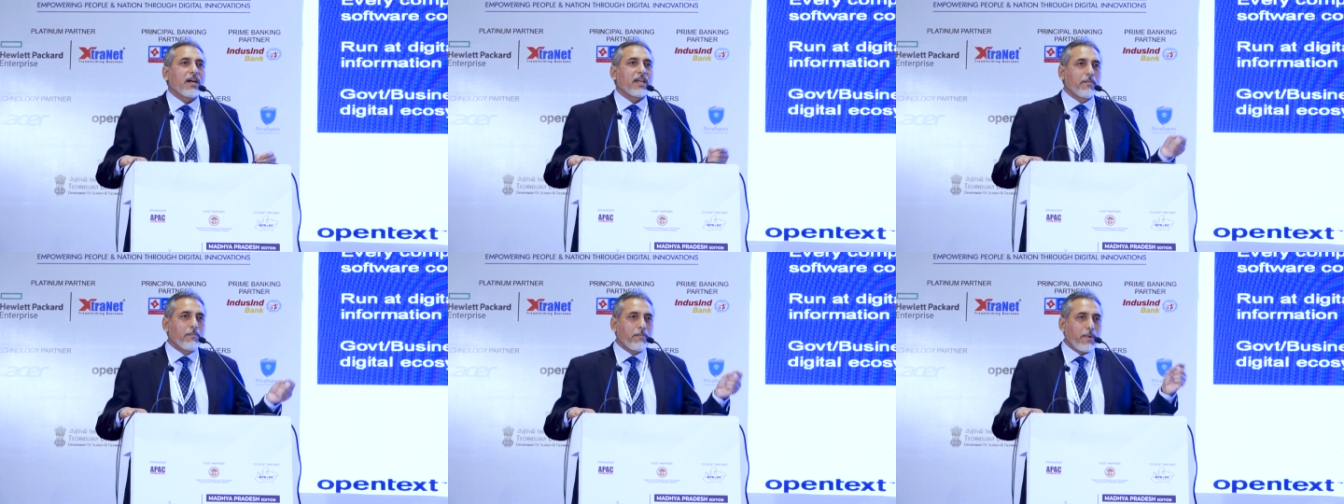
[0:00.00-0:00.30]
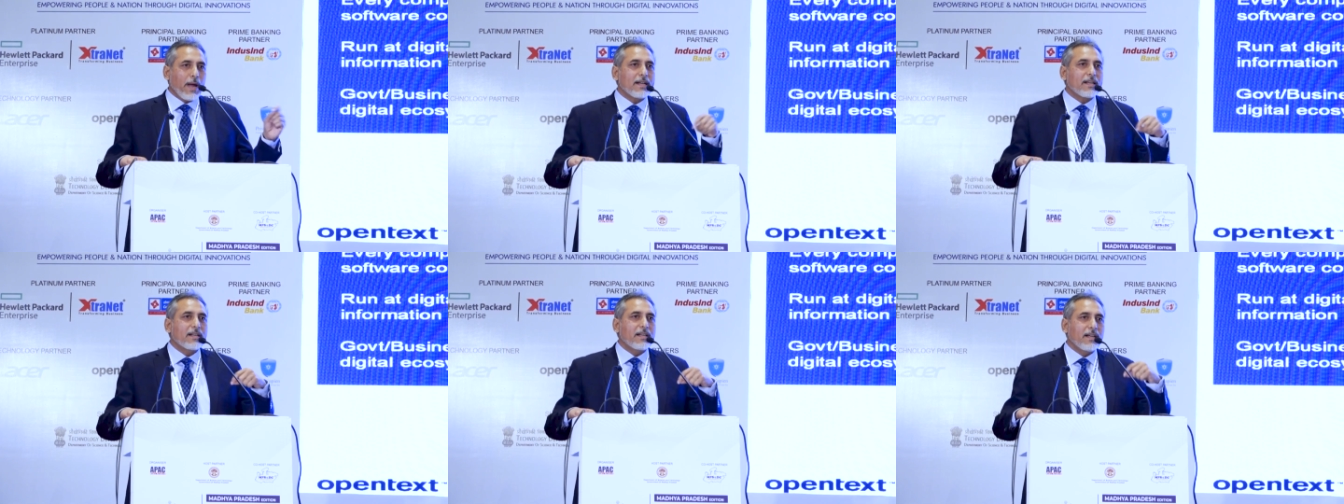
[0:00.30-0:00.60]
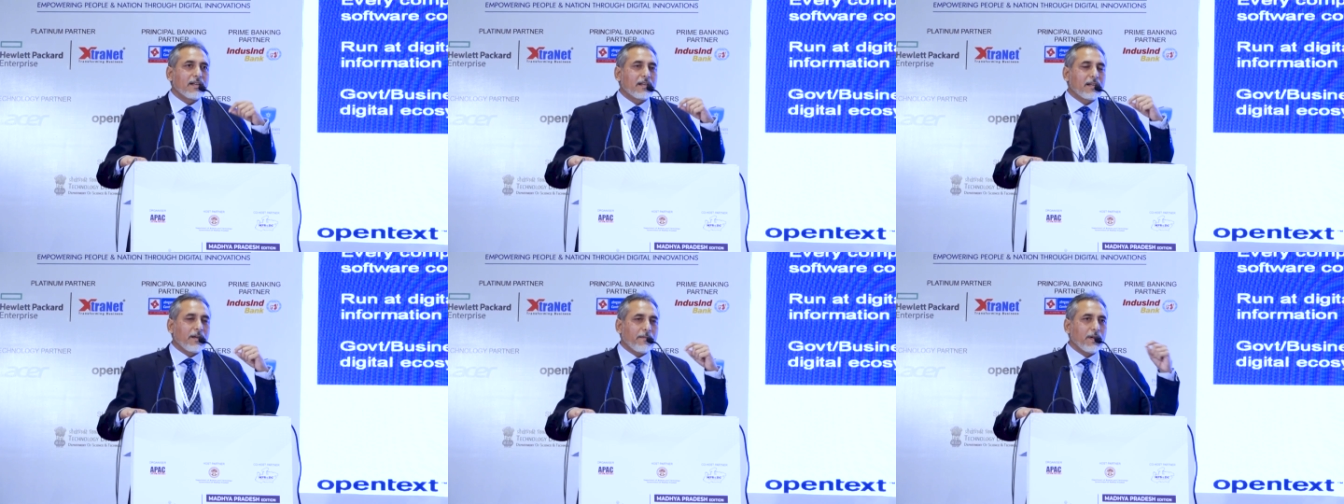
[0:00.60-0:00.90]

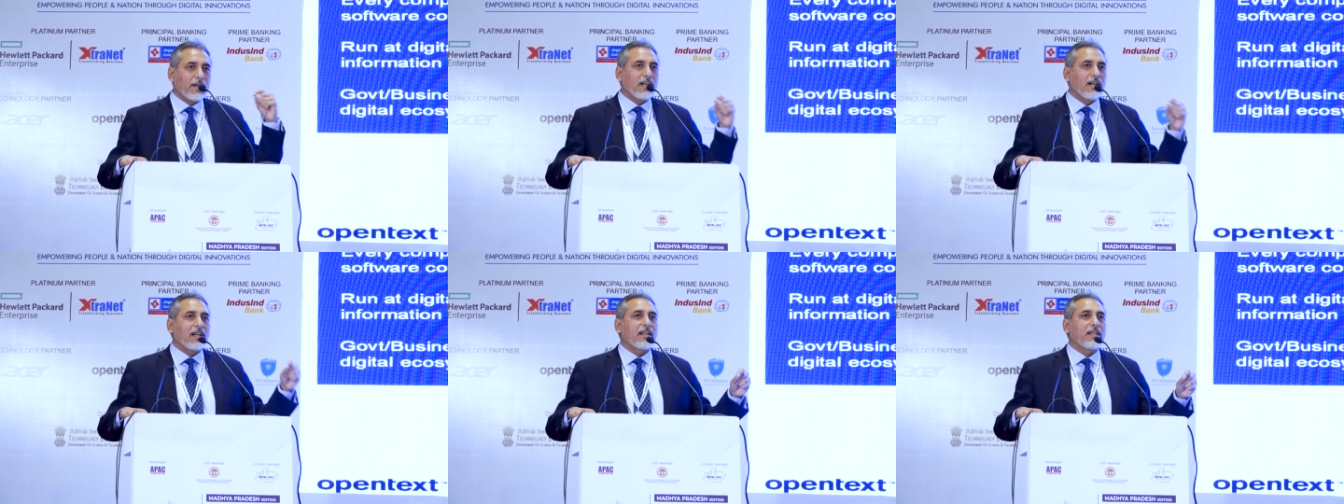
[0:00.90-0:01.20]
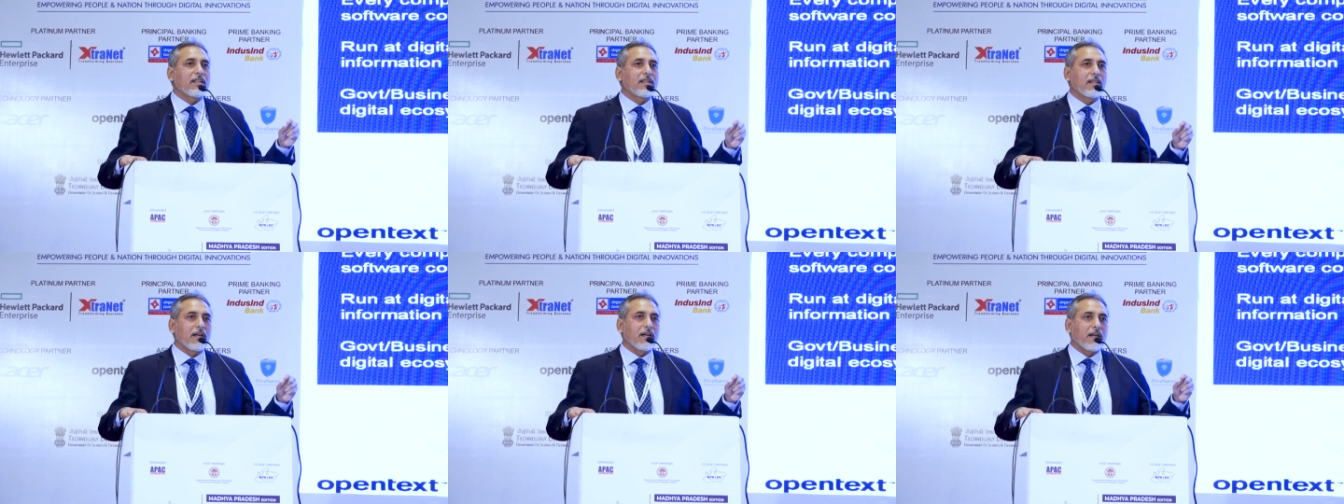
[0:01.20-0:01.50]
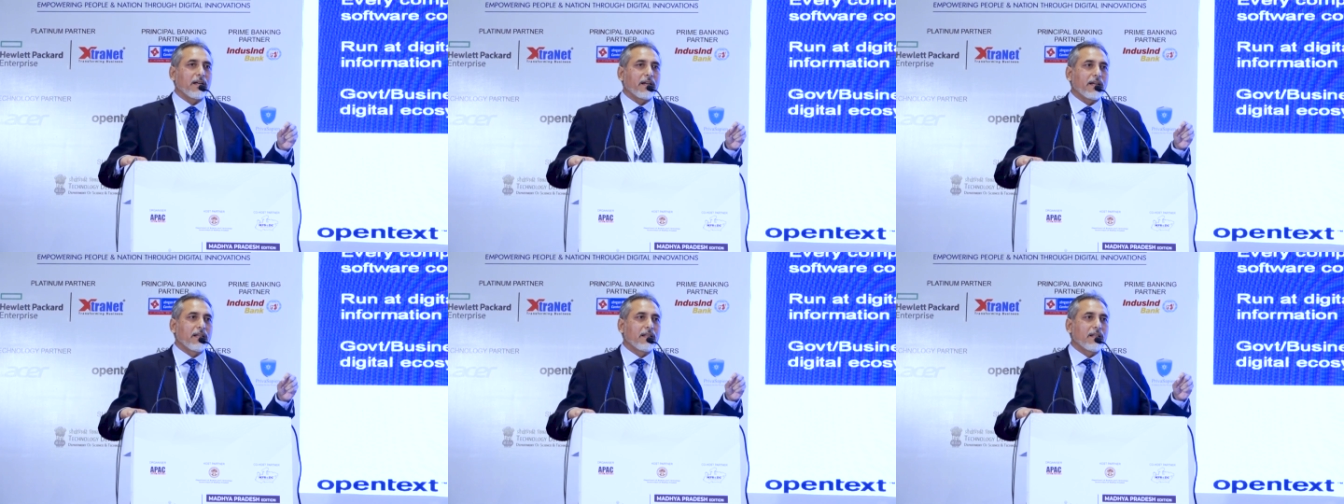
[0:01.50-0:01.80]
impacted definitely in
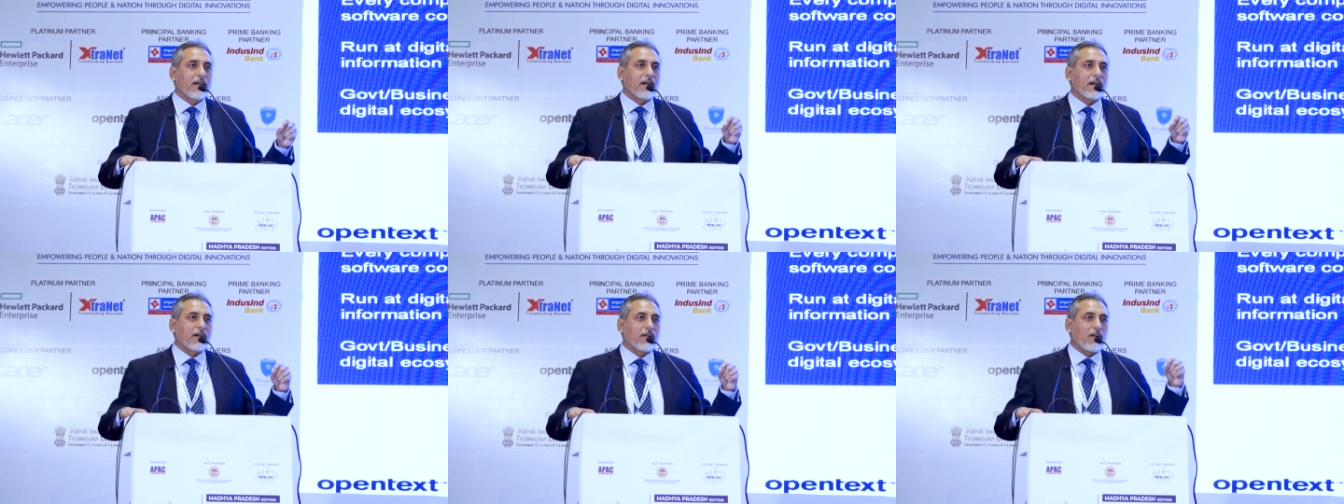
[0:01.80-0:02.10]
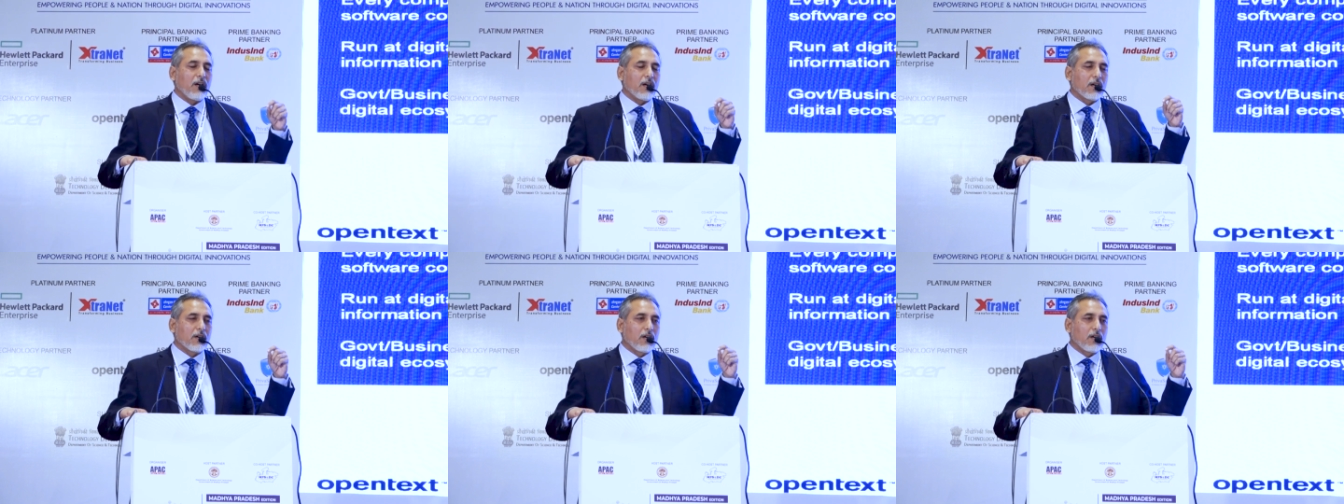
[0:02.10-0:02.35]
the, in the uh,